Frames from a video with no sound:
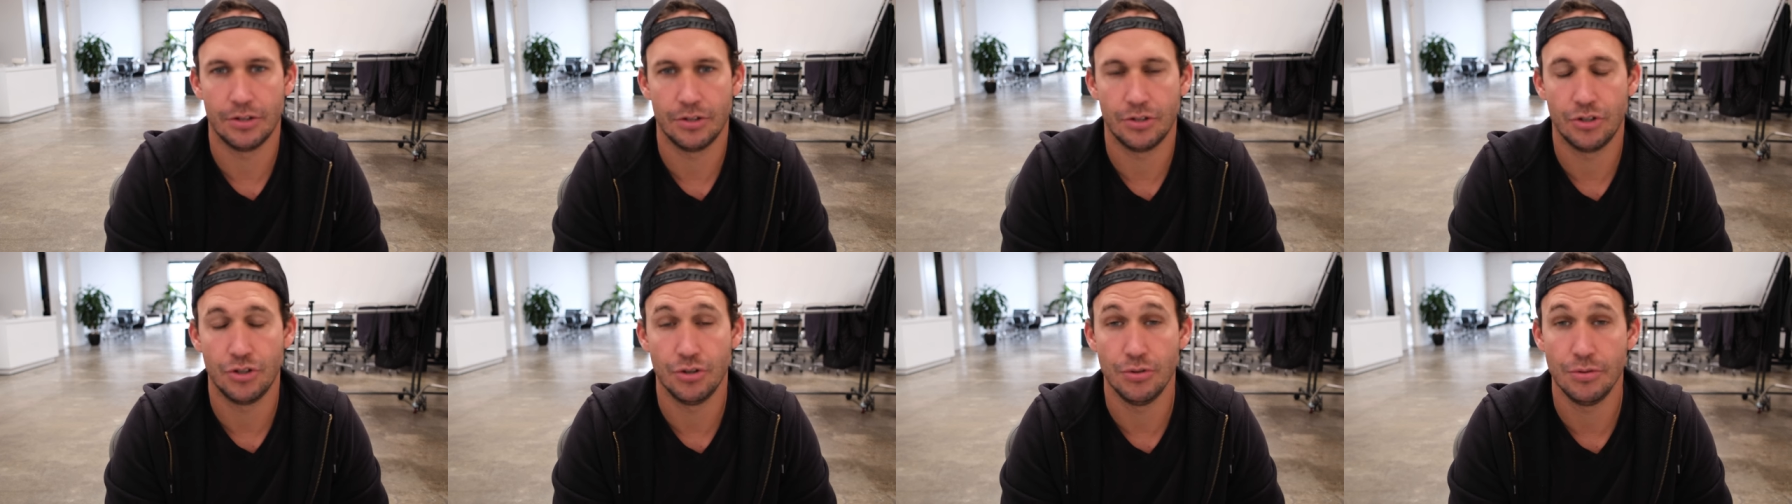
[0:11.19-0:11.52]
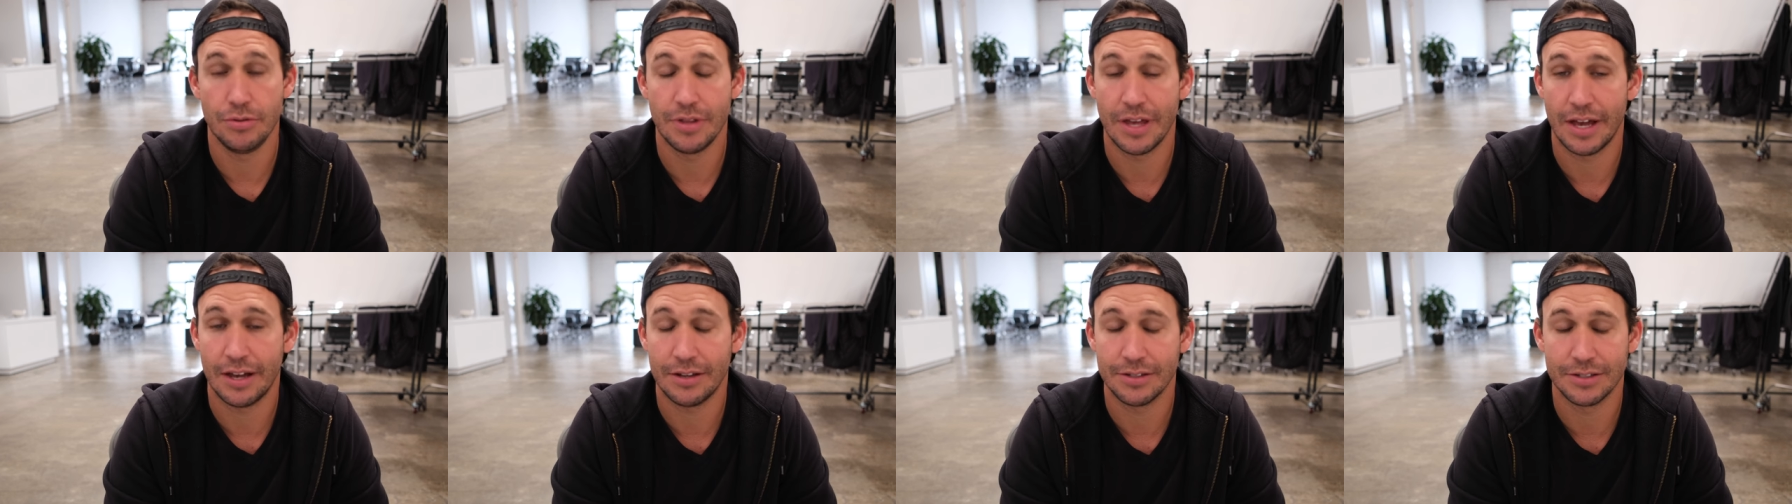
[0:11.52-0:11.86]

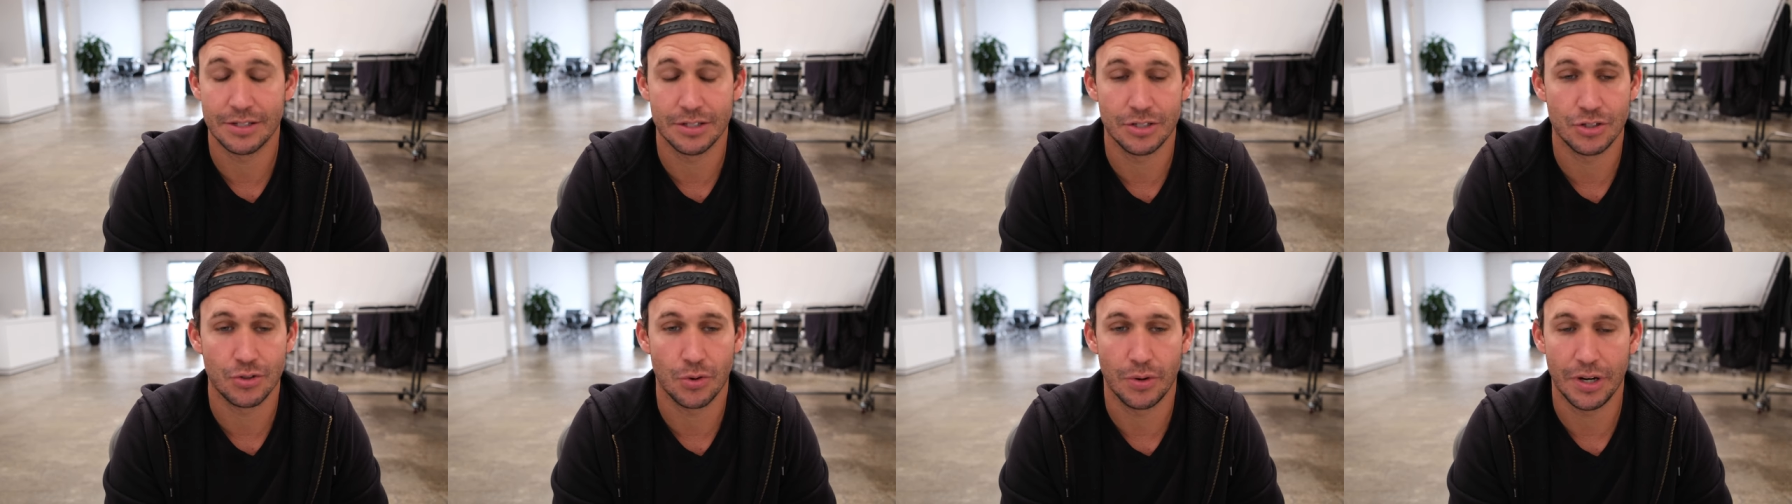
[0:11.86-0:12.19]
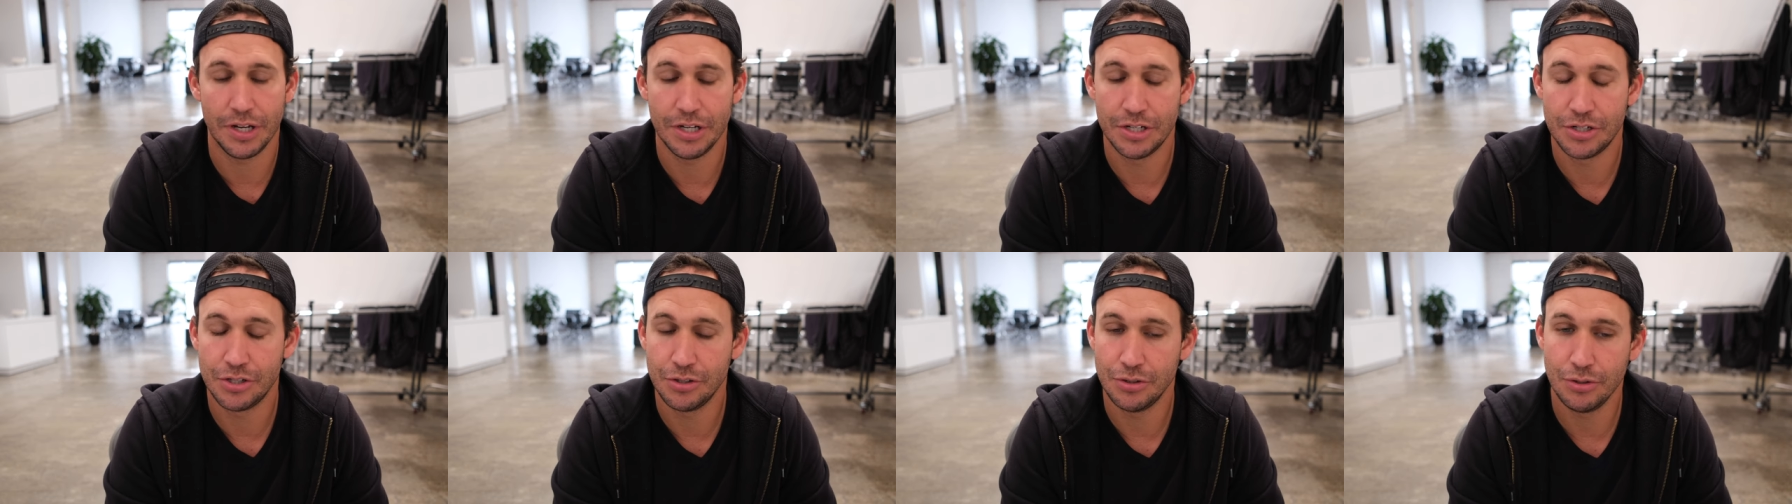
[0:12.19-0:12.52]

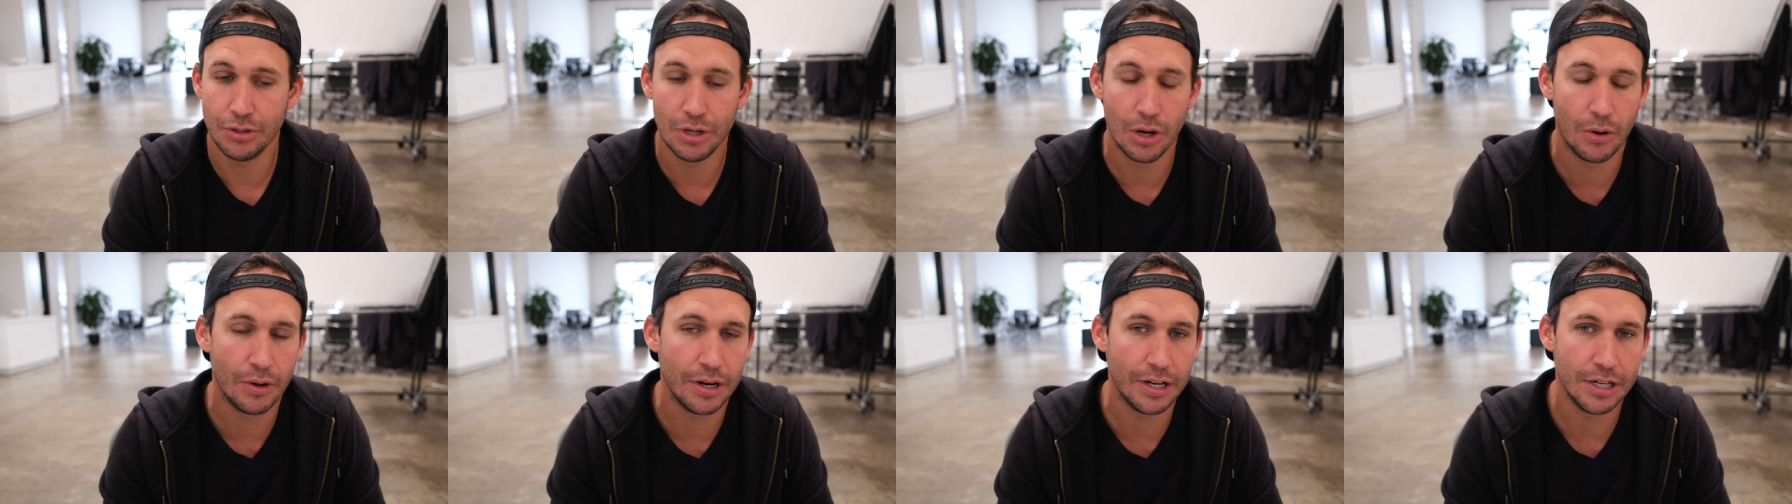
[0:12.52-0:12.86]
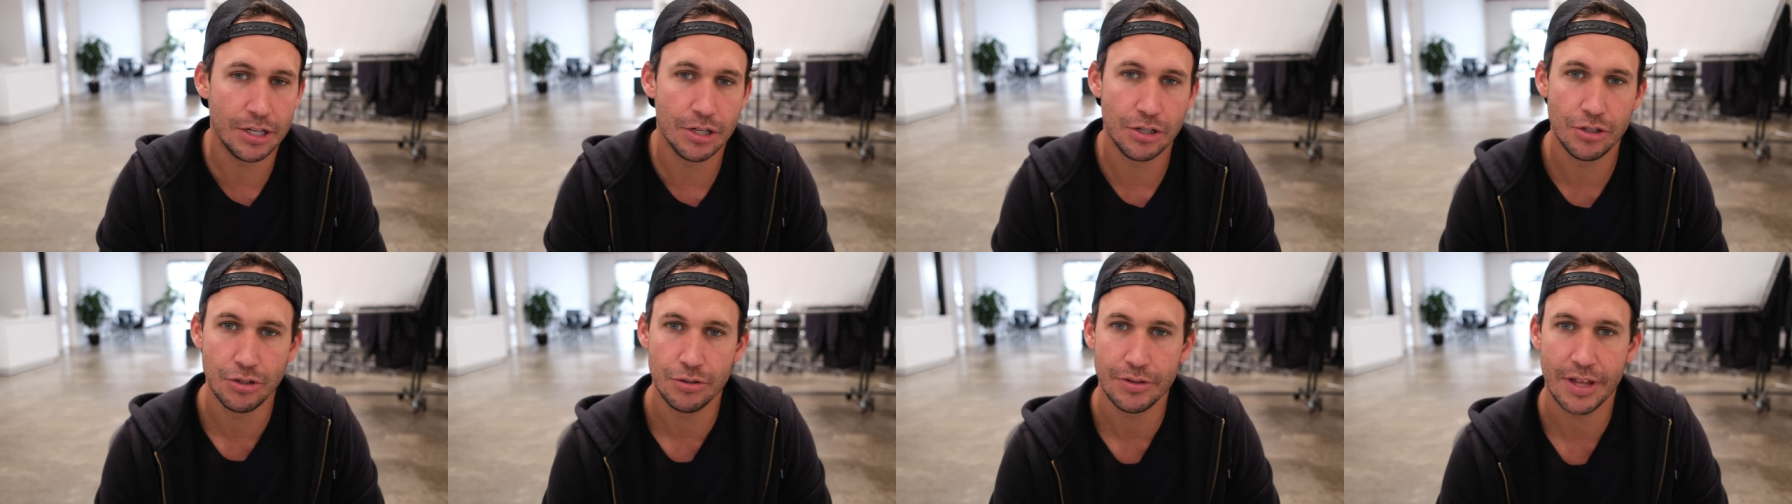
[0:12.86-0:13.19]
2022, going
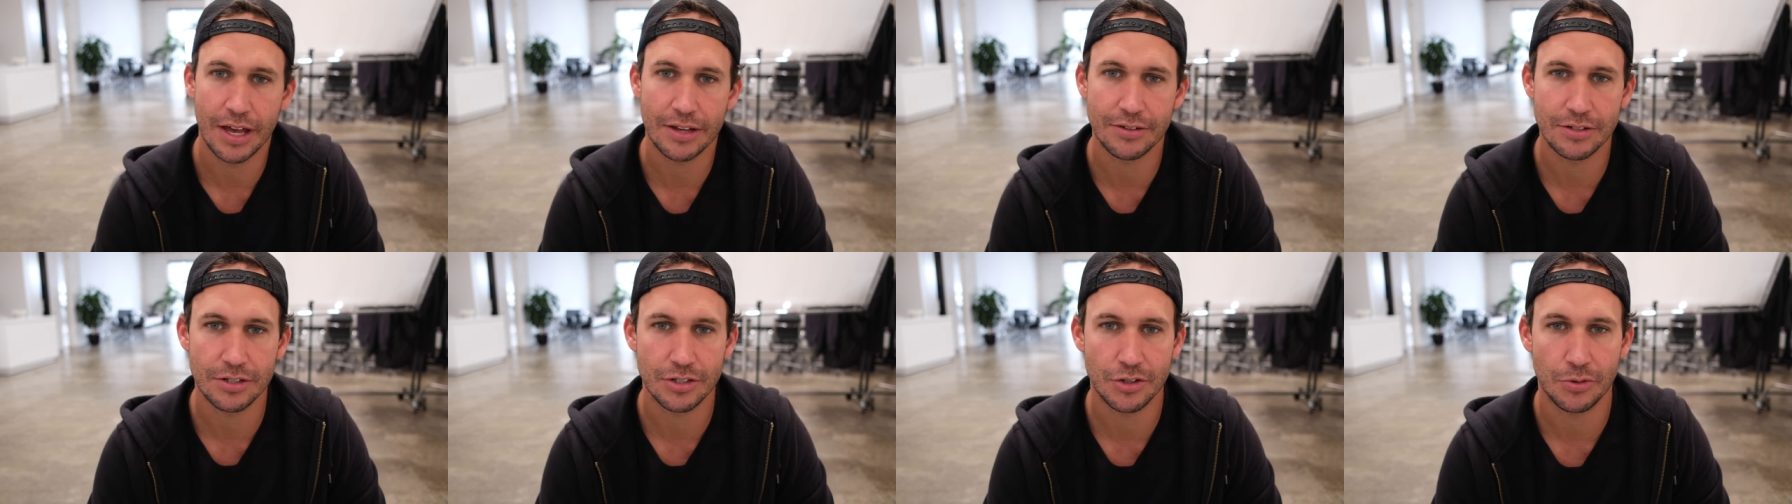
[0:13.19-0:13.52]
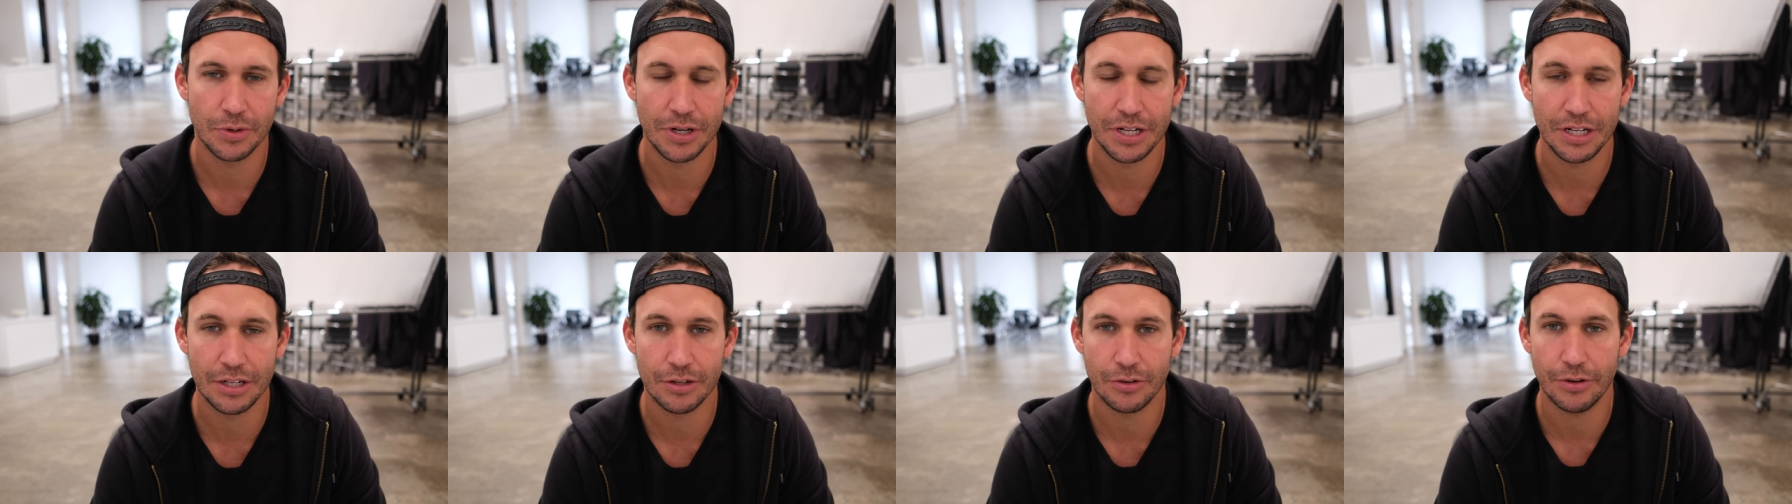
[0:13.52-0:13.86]
into
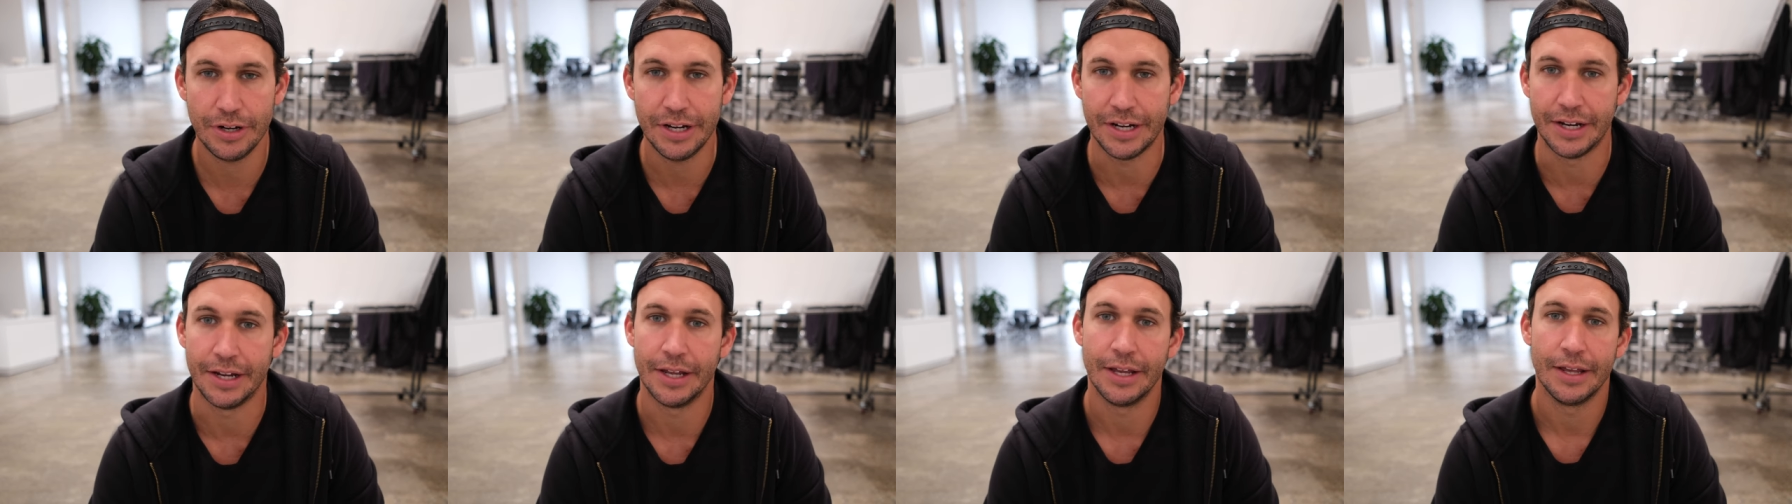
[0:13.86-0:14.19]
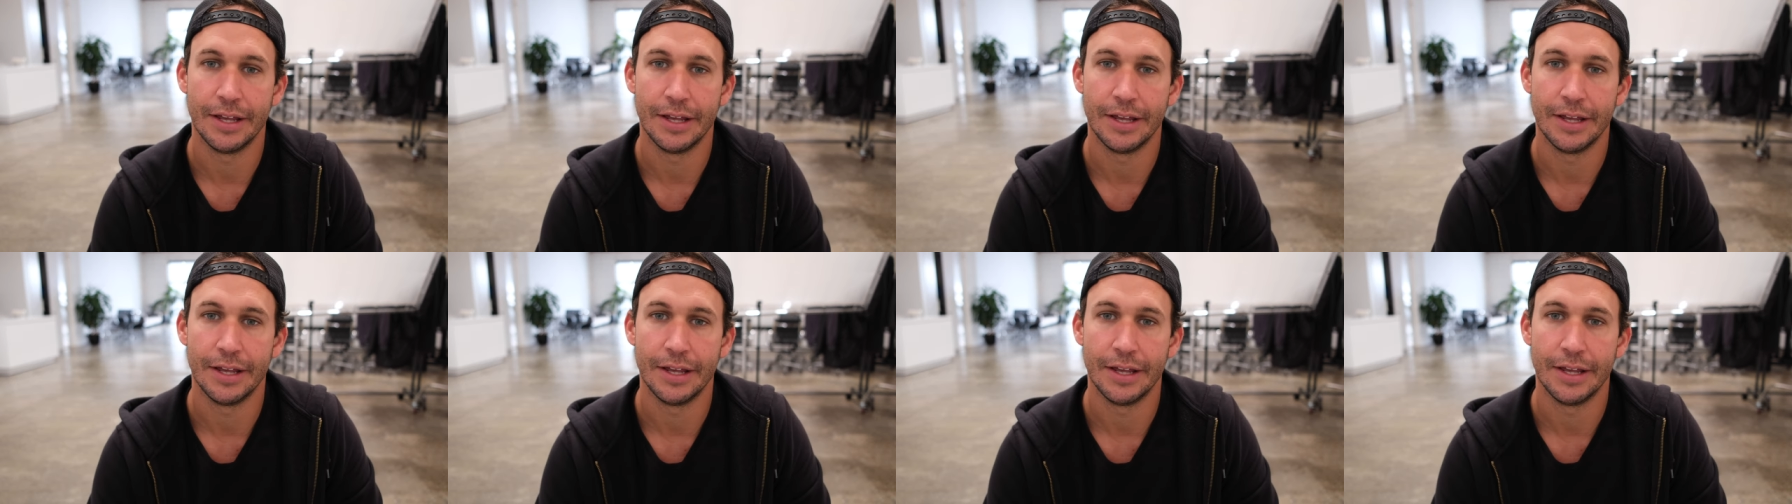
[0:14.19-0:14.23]
2023?